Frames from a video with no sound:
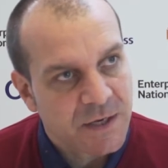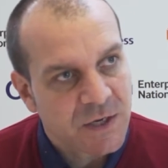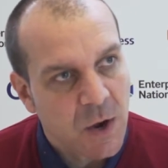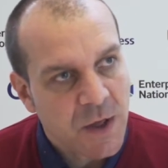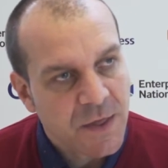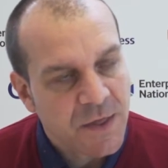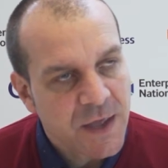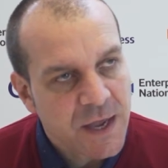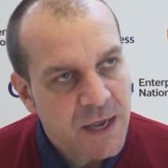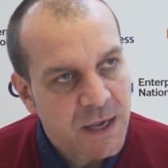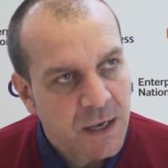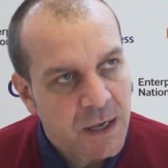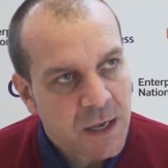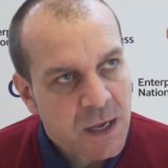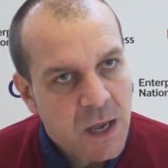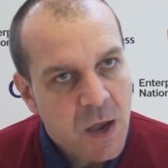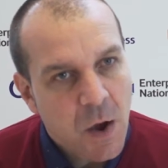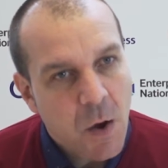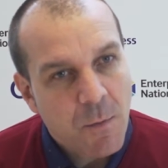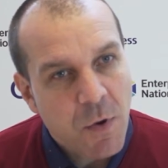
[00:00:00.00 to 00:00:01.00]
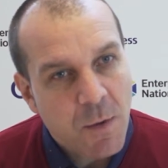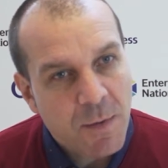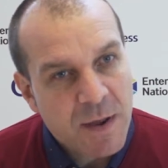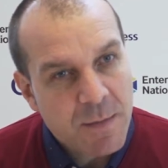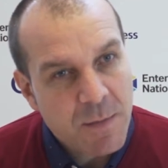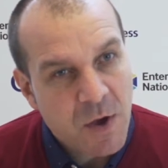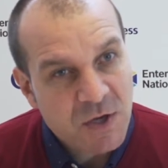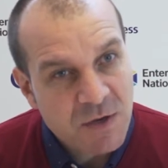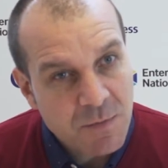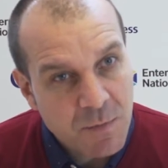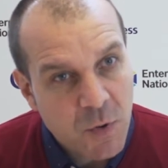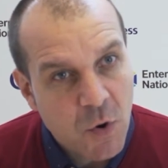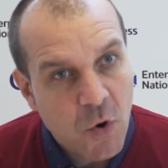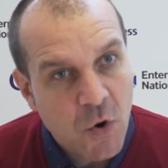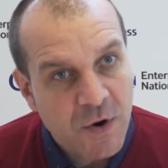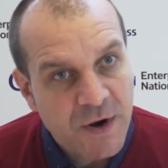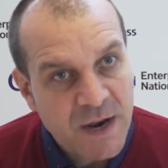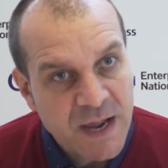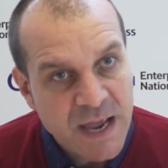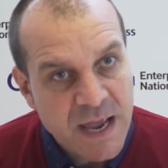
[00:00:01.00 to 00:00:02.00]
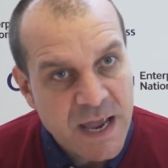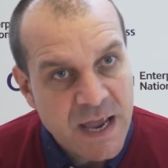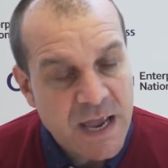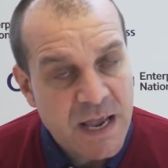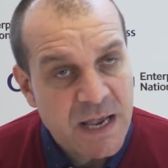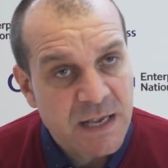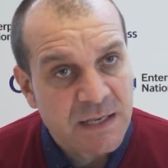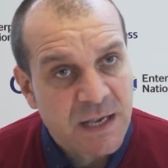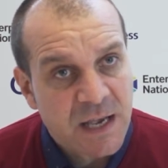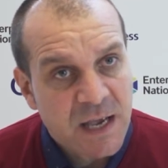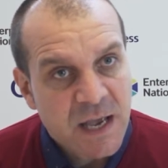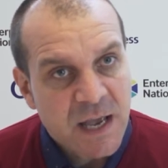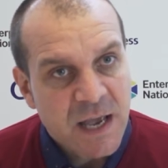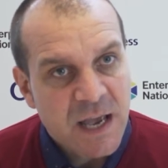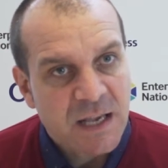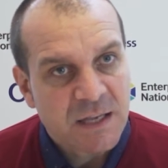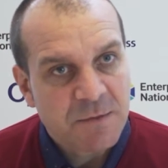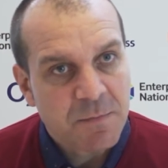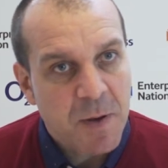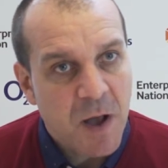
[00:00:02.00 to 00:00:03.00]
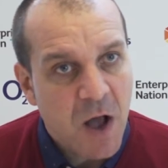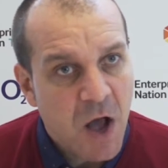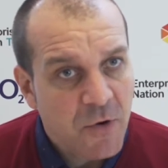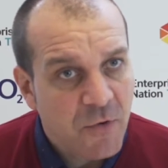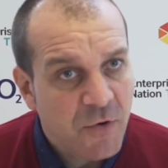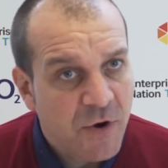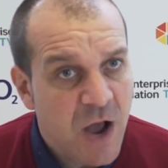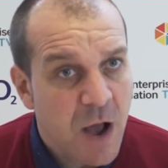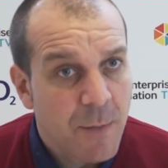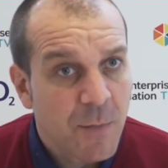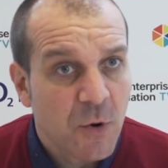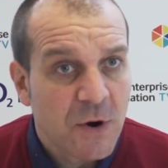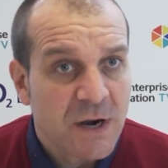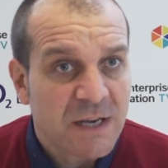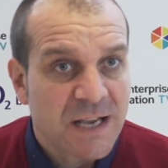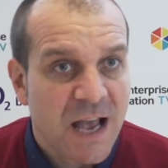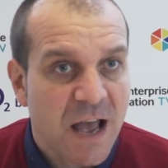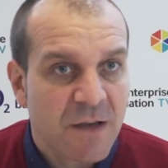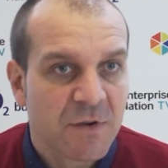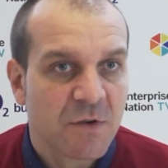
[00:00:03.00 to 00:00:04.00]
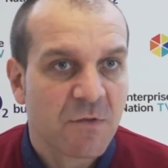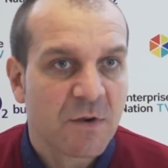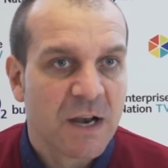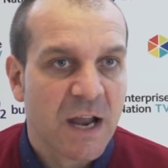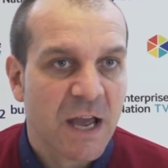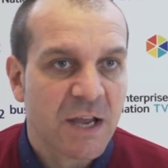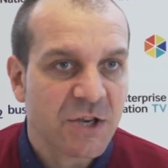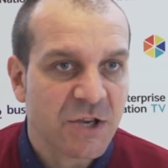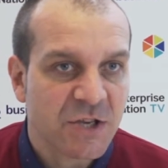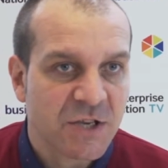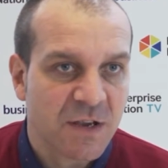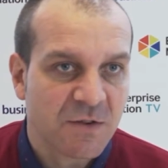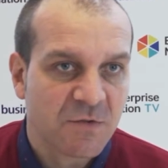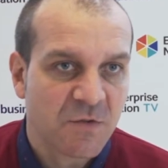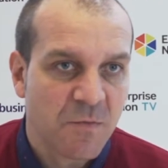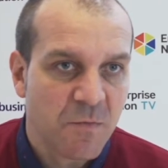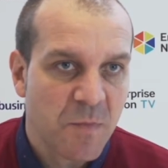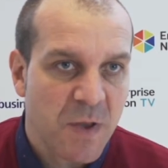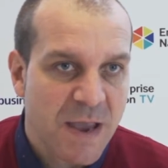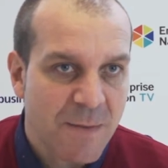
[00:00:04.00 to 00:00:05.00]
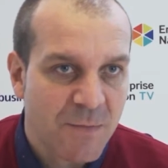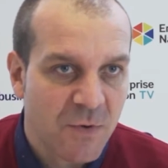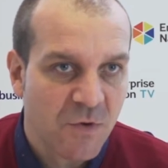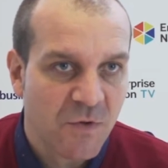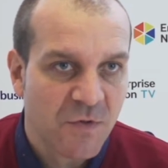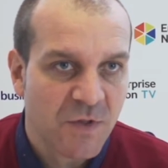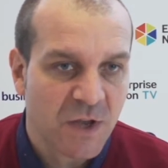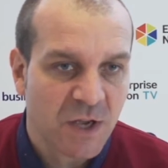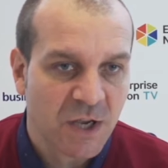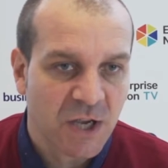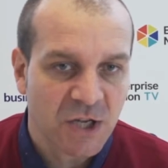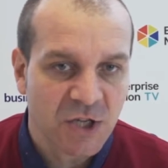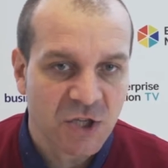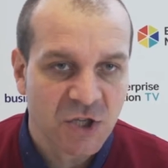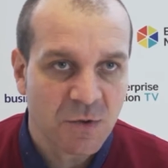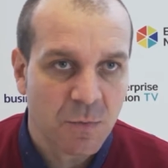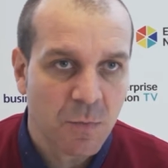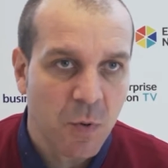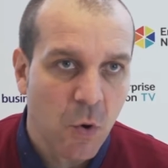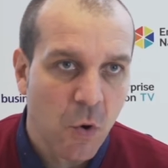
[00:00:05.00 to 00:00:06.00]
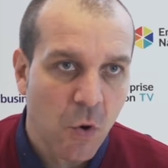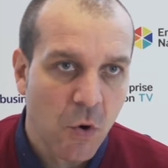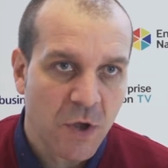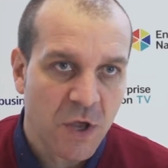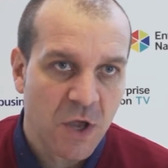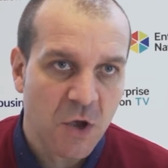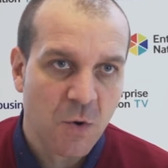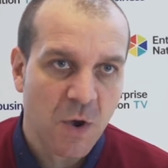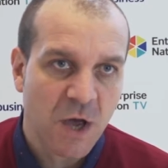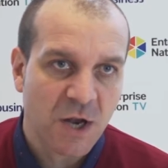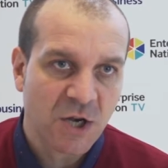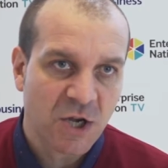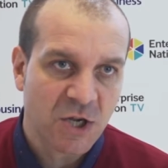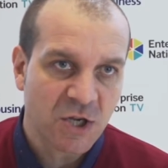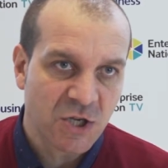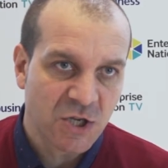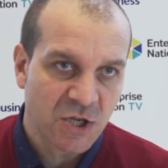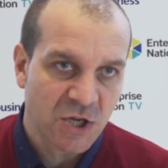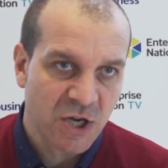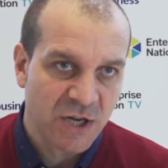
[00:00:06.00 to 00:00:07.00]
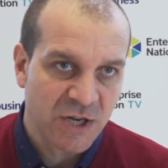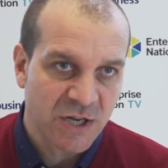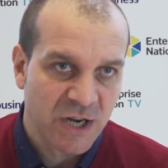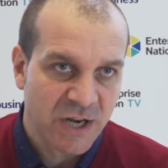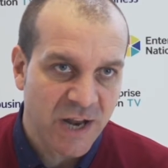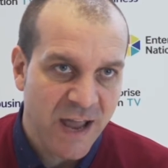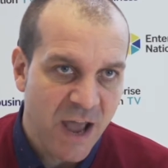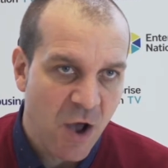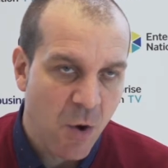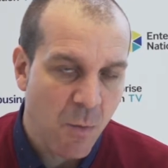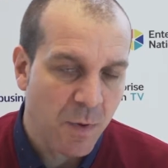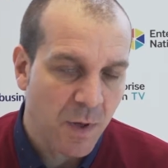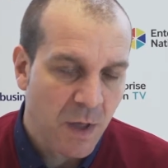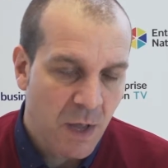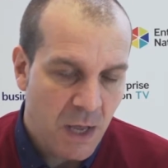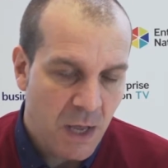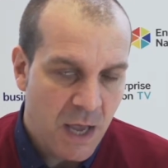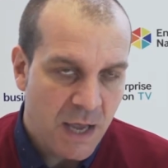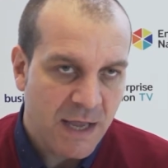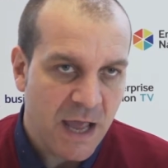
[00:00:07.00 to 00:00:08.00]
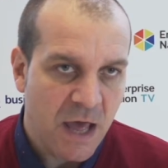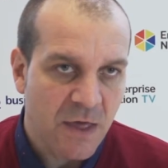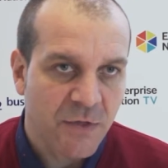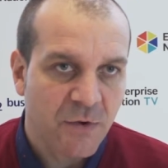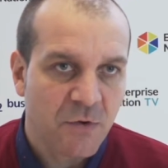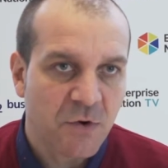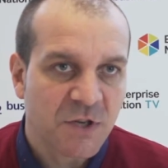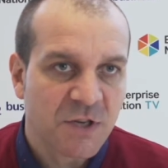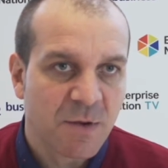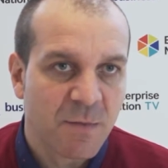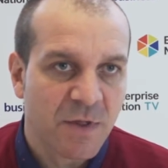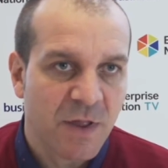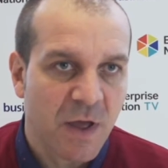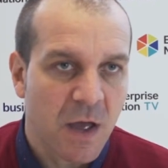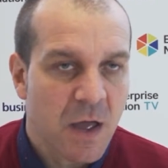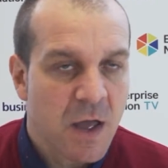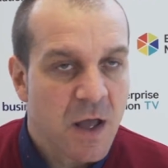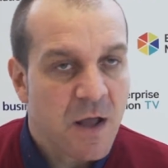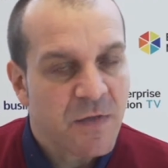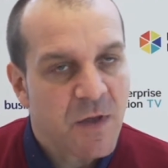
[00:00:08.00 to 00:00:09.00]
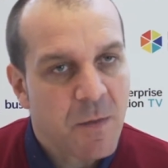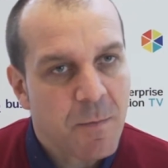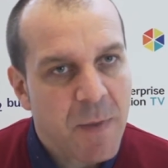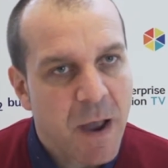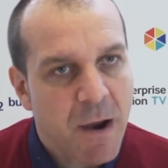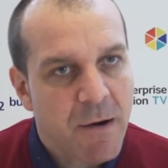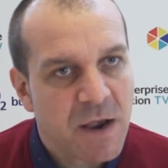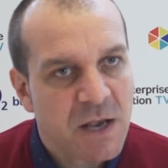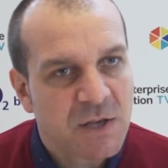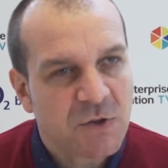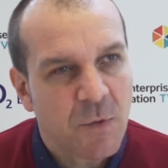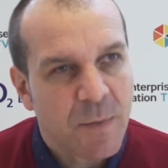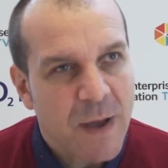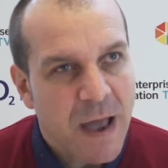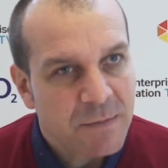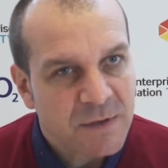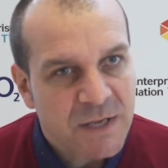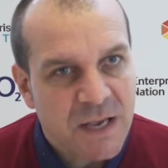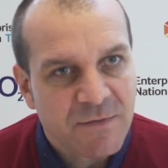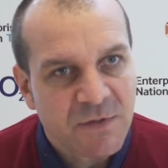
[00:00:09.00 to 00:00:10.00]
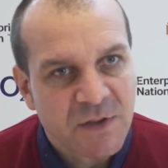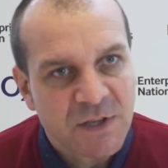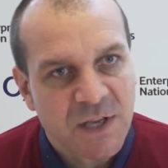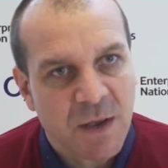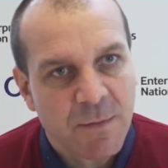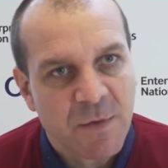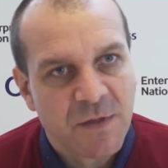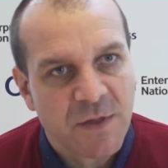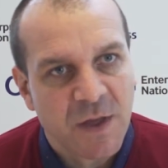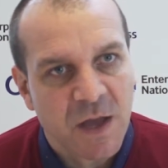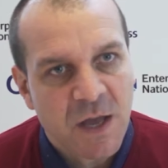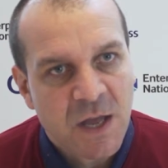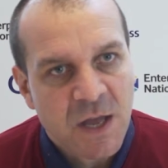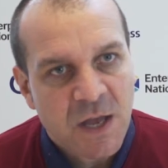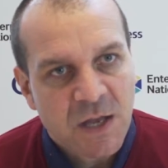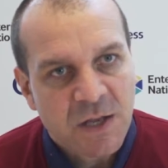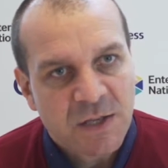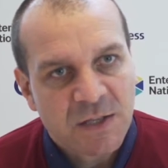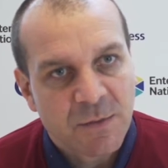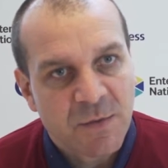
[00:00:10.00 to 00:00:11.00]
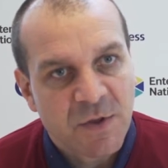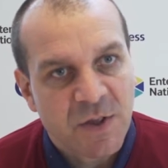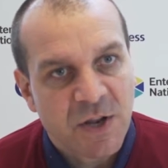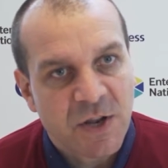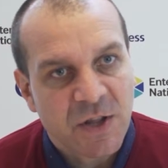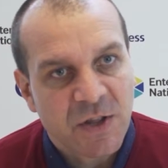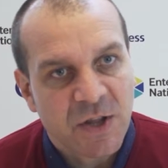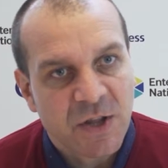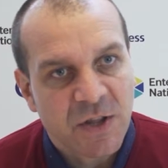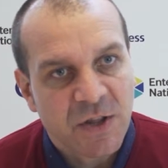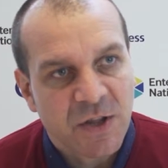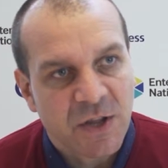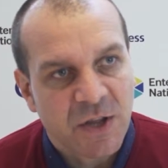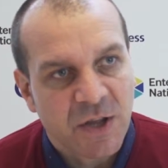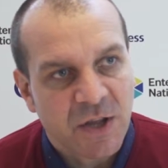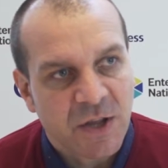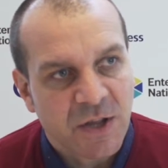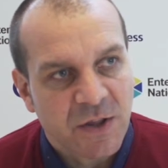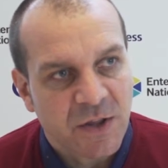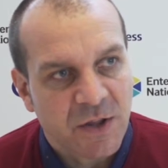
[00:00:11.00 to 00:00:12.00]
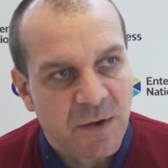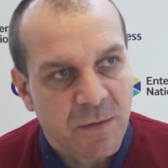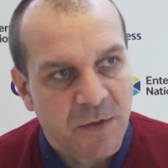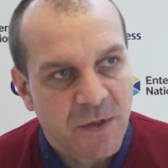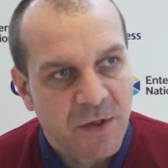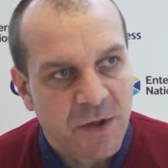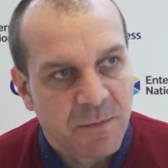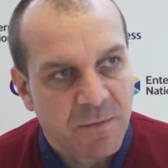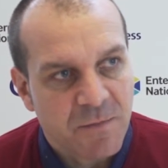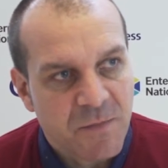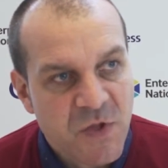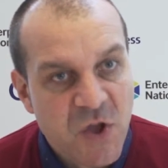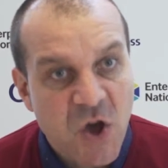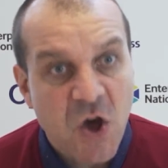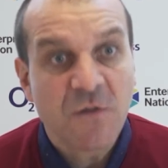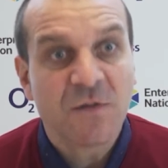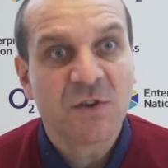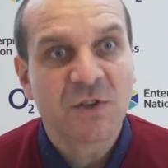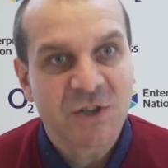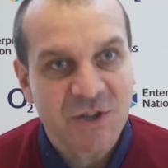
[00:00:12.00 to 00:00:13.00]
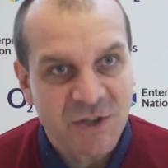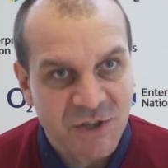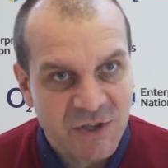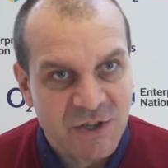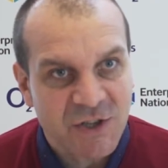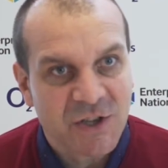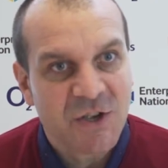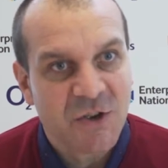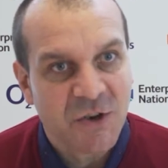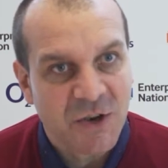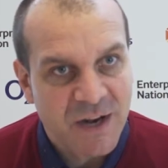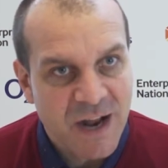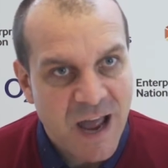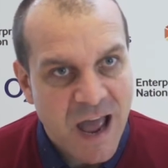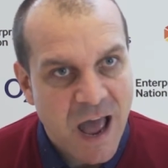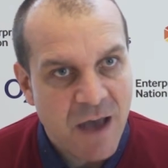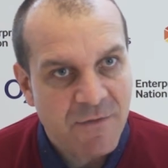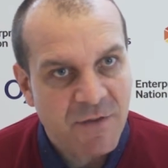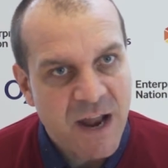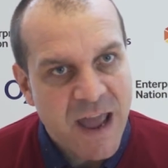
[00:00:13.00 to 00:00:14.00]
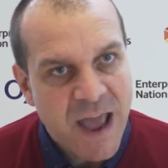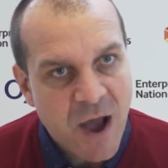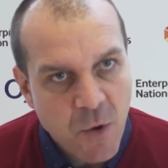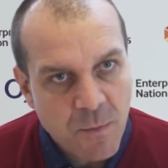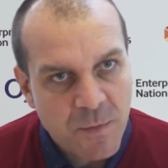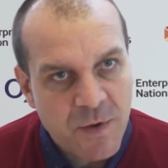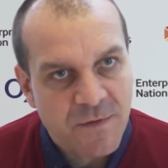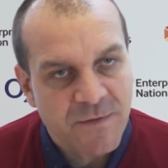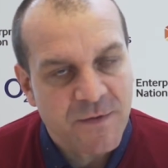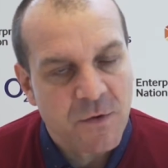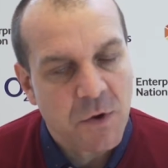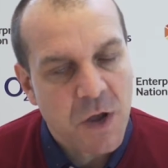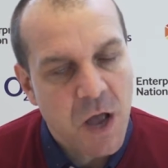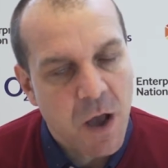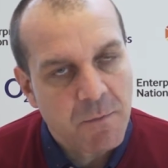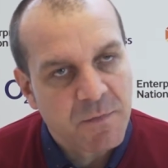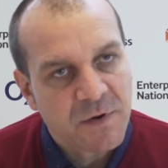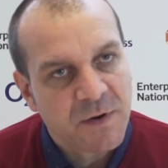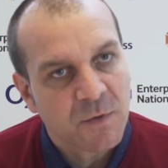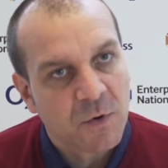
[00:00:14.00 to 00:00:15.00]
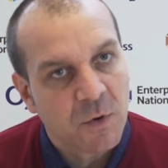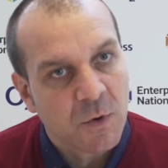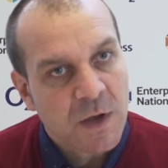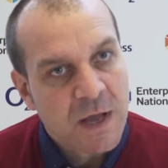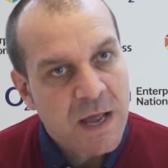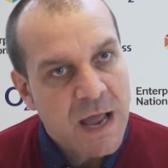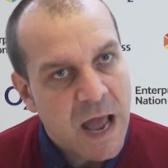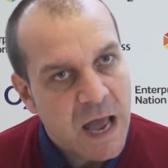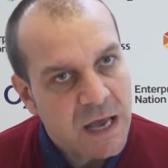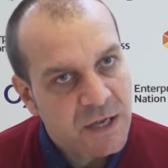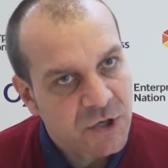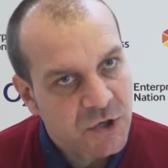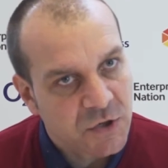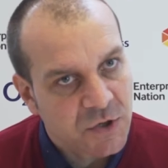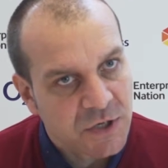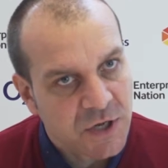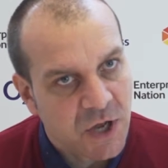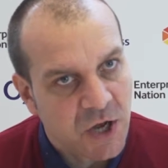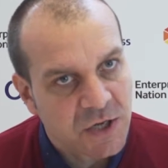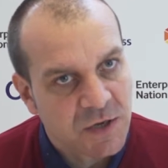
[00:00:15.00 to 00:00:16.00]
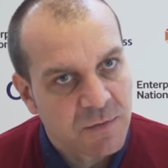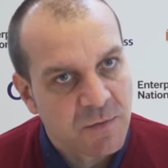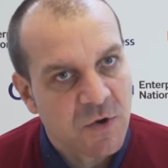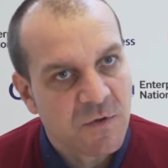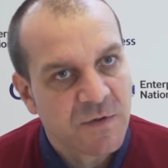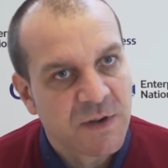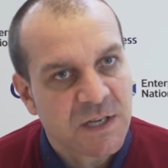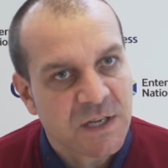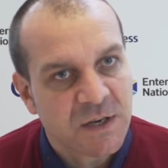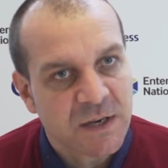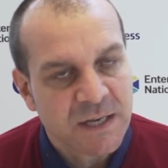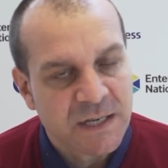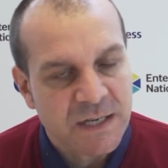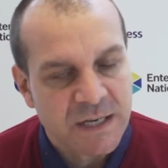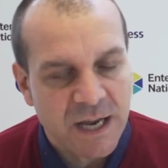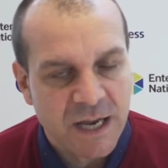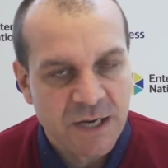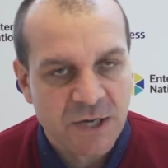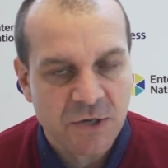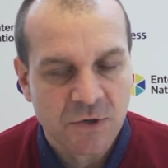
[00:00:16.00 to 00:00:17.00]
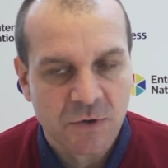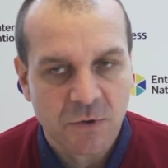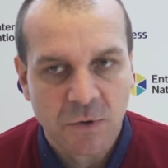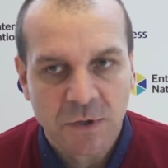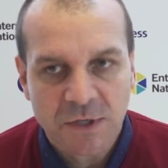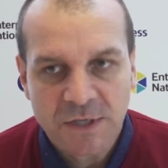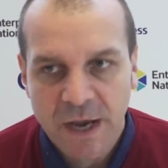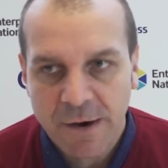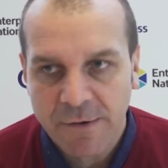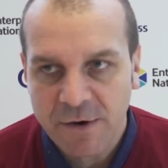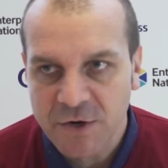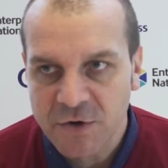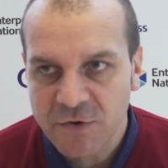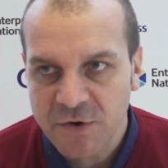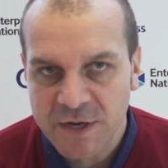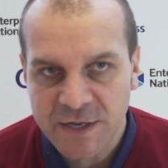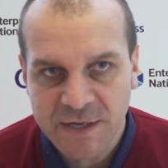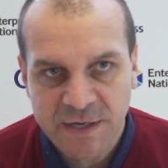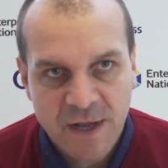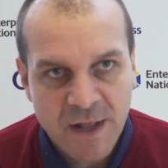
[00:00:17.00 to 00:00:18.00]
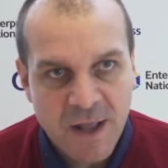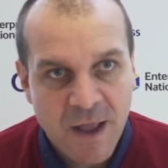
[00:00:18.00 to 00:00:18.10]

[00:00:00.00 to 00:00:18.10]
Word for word: So I think probably most important is is partnering up or is having relationships with people that can support you and can, can, can help get through some of the, the barriers or perhaps even some of the, some of the, the, the, the, nervousness that you can have and help you feel comfortable as you start to move into international territories.